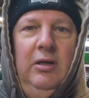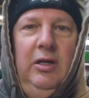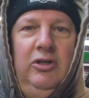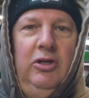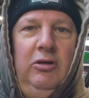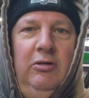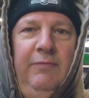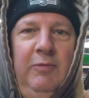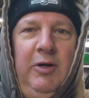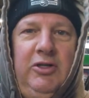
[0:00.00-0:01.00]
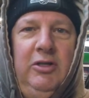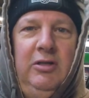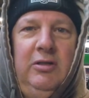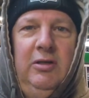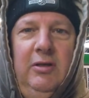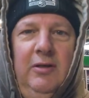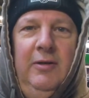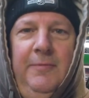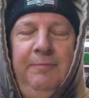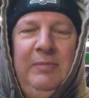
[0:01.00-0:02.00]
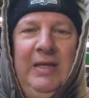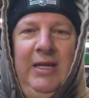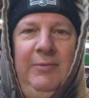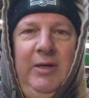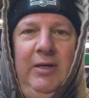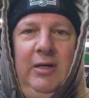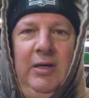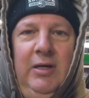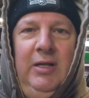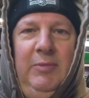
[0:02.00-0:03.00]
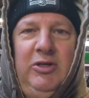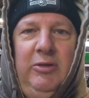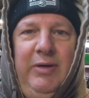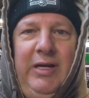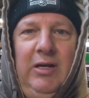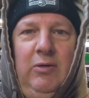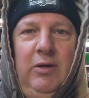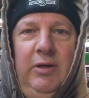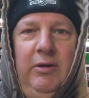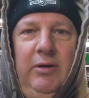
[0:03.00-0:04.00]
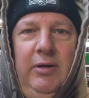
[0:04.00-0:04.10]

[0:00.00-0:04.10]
Hey Joe, if you're watching this. Anyway, let me show you what I got going on here.